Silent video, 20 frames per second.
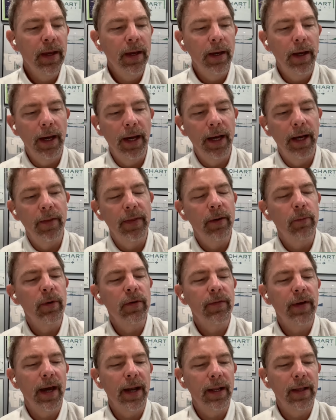Then
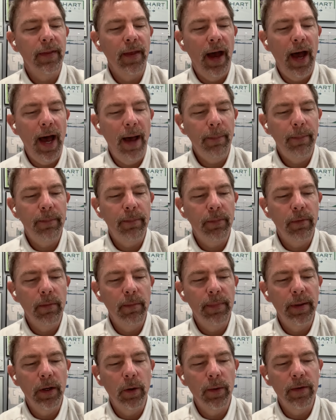we've got in the hop
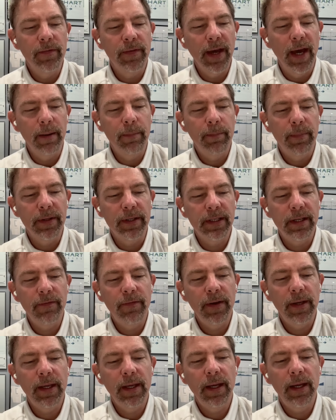bill, we've got
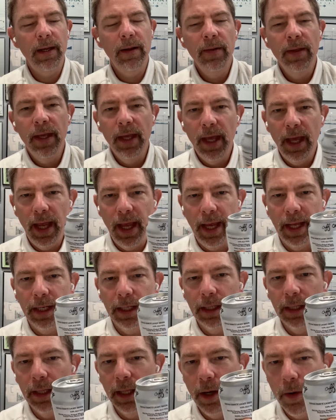Pacifica
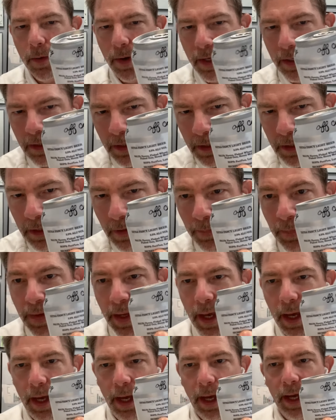and Lotus.
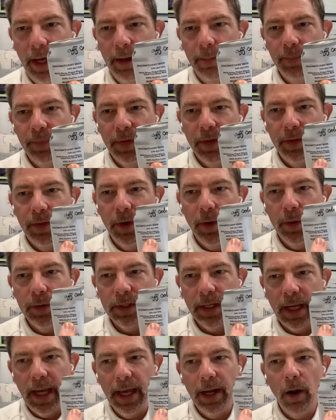
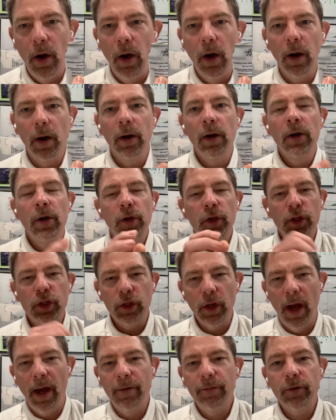Those again are
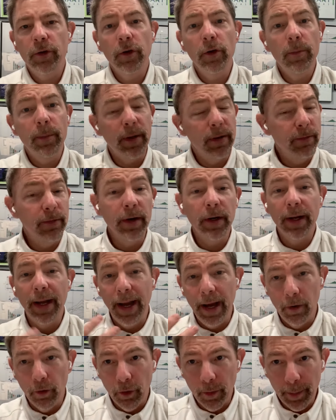softer but very
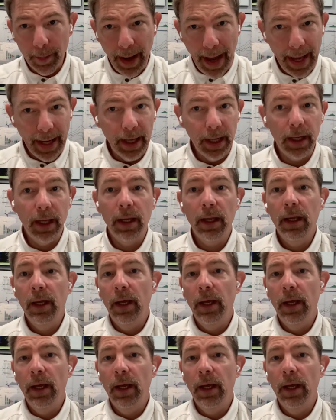aromatic,